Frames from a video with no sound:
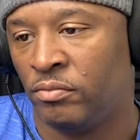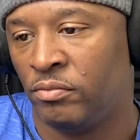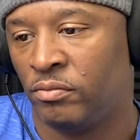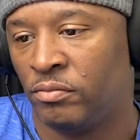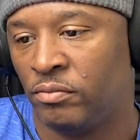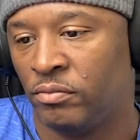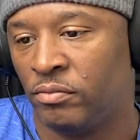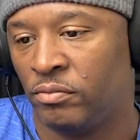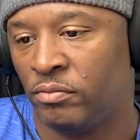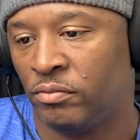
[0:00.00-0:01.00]

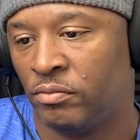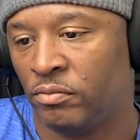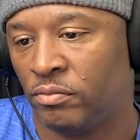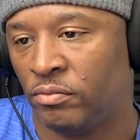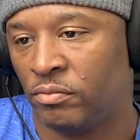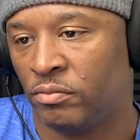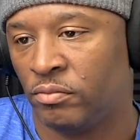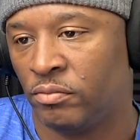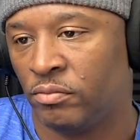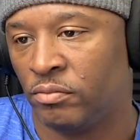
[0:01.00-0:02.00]

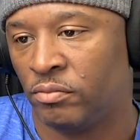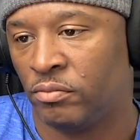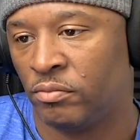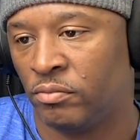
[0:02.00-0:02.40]
No words are spoken by the person on screen.